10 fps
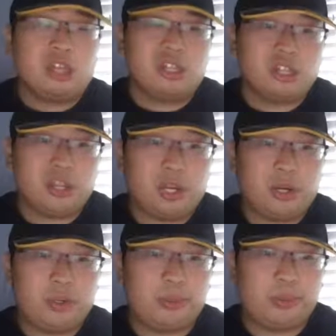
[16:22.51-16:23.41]

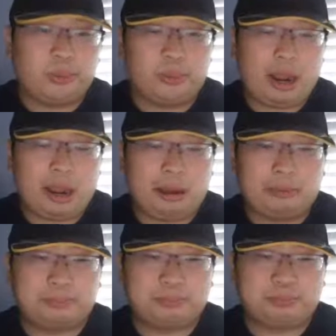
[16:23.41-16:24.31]

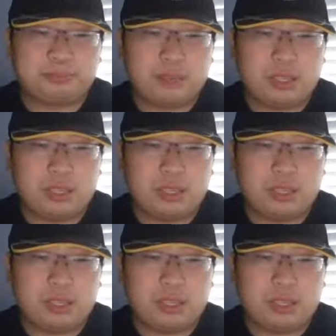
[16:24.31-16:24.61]
So,